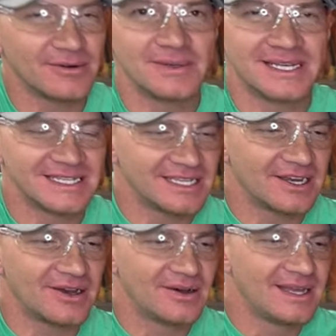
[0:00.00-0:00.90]
We'll be good to
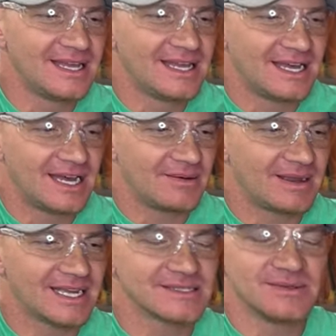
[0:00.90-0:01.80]
go.
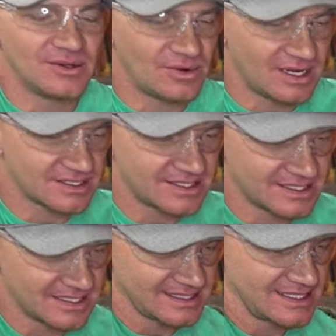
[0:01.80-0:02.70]
Um, I got some new
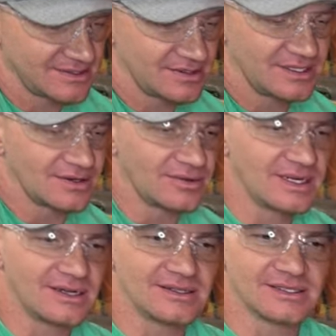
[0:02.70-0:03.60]
washers because these were a little
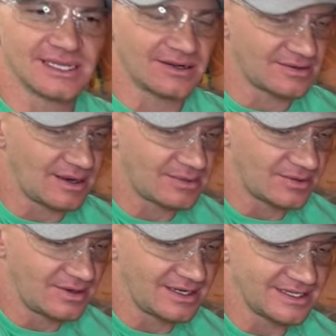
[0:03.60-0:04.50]
weird. There's like a
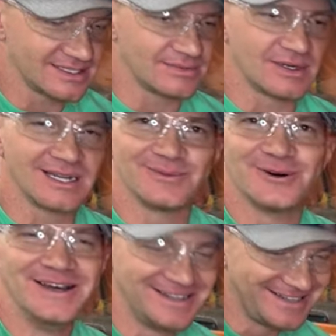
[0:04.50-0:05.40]
rubber one and some random one.